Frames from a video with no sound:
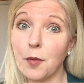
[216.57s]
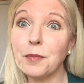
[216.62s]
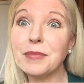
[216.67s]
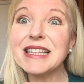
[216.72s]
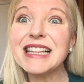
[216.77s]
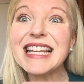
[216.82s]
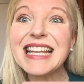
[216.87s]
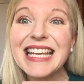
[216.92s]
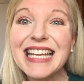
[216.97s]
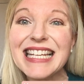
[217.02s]

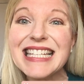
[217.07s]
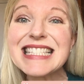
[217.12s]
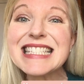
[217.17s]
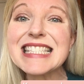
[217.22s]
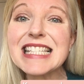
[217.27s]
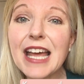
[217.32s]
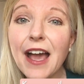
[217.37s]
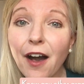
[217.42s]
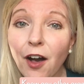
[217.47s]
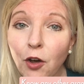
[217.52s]
please
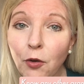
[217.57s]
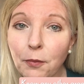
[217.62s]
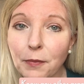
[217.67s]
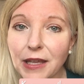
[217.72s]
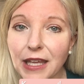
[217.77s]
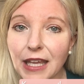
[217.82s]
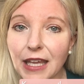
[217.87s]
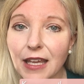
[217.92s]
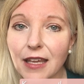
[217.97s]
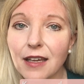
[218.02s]
tell
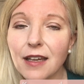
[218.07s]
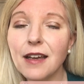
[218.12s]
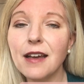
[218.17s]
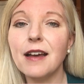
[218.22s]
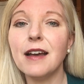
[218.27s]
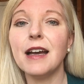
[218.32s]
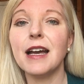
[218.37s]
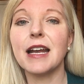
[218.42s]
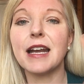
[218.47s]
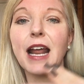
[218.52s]
me
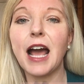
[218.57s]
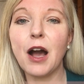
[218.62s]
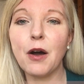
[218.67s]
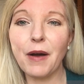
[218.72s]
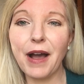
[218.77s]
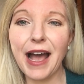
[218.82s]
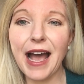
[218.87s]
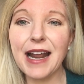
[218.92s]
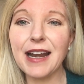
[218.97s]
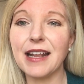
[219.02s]
and I'll
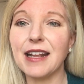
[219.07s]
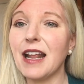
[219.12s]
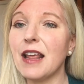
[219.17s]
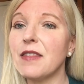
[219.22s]
add it.